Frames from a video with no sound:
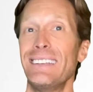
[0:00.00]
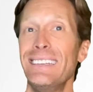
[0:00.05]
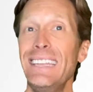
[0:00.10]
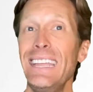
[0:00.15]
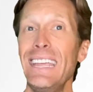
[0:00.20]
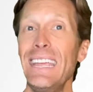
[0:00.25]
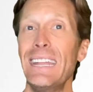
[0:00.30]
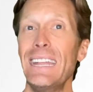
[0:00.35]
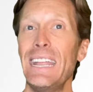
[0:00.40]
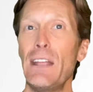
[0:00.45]

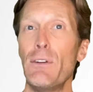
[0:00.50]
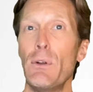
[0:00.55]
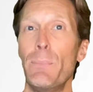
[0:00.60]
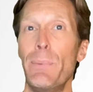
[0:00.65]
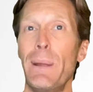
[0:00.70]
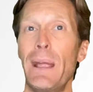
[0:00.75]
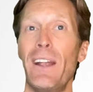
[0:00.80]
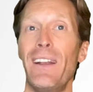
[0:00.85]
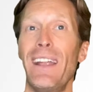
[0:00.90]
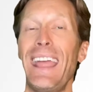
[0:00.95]
DNA
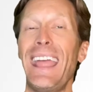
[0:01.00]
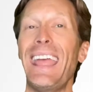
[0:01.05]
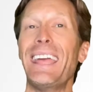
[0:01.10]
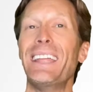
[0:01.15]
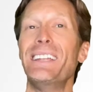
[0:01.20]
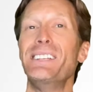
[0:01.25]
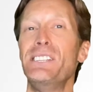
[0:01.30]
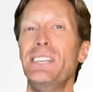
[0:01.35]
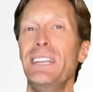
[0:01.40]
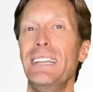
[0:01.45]
repair,
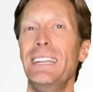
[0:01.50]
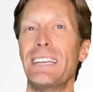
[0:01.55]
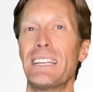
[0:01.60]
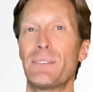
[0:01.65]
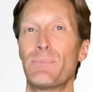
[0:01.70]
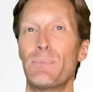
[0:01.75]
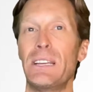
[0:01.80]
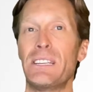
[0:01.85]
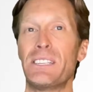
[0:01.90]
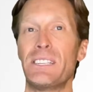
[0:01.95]
and gene
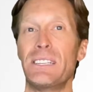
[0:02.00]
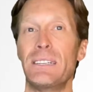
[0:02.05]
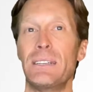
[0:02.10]
expression.